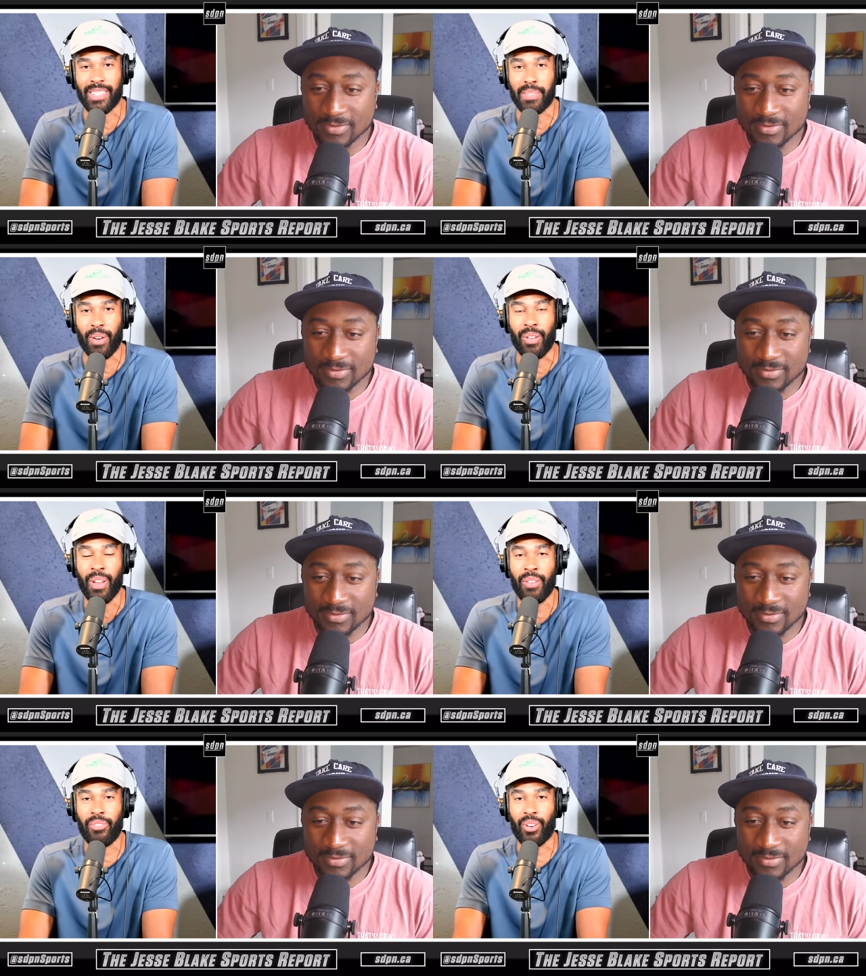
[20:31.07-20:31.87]
Speaker 1: It's about
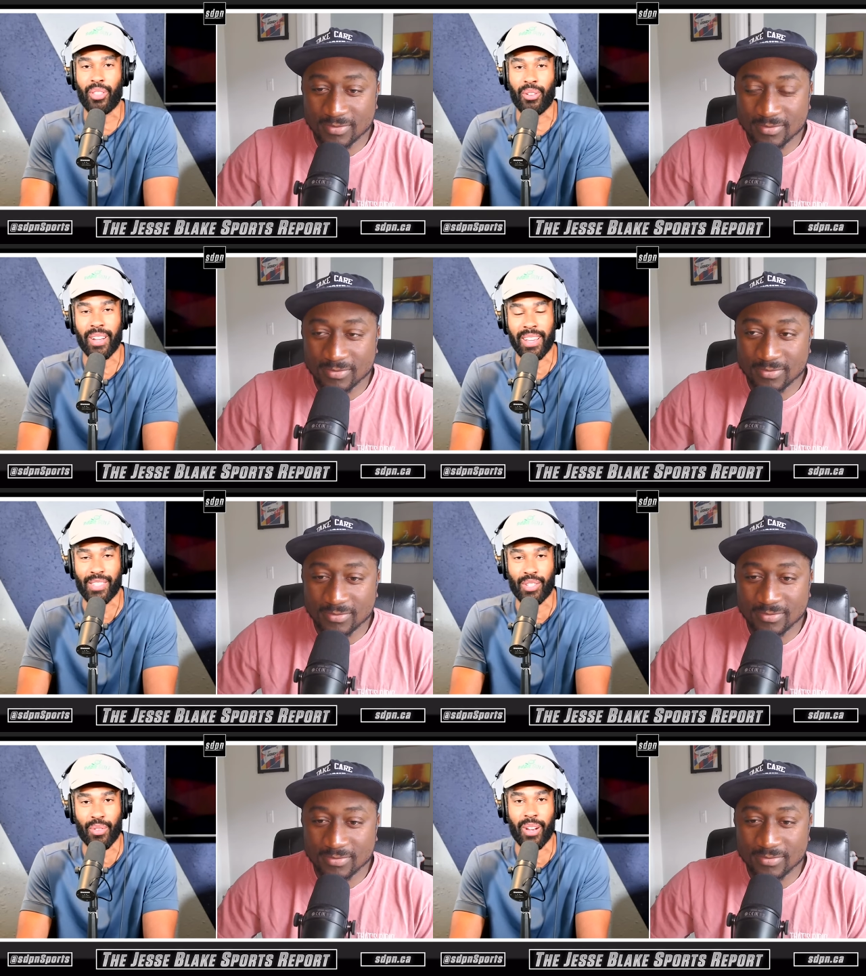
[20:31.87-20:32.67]
furthering
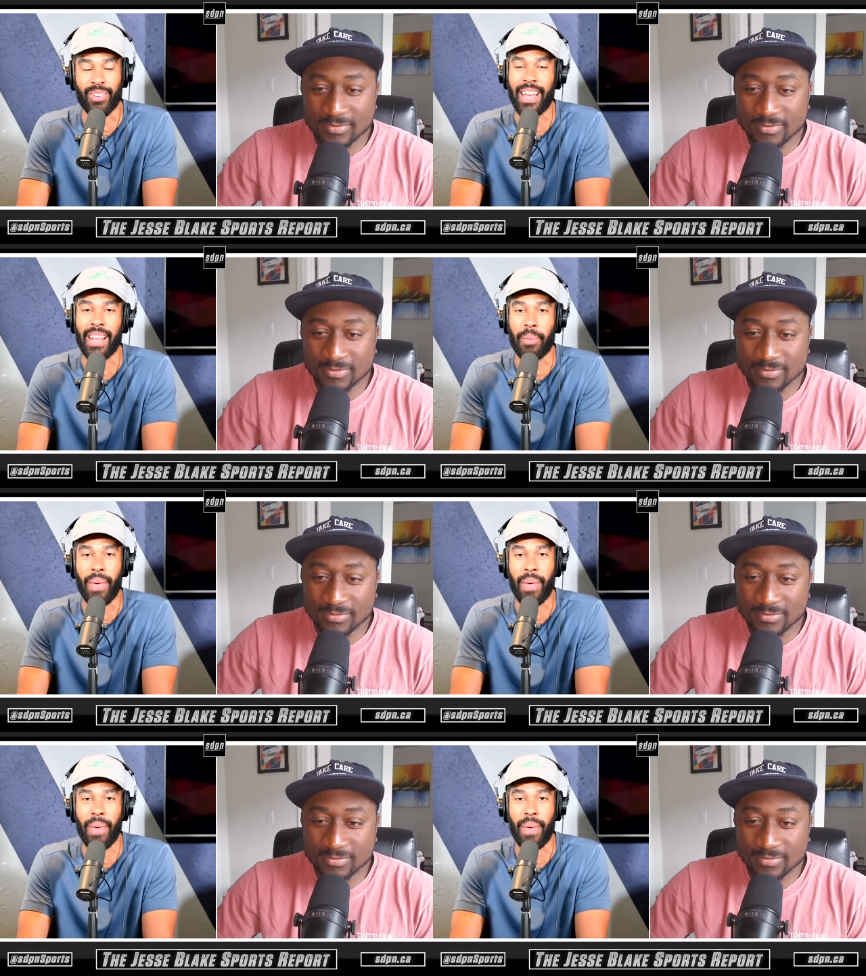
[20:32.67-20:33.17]
his career and getting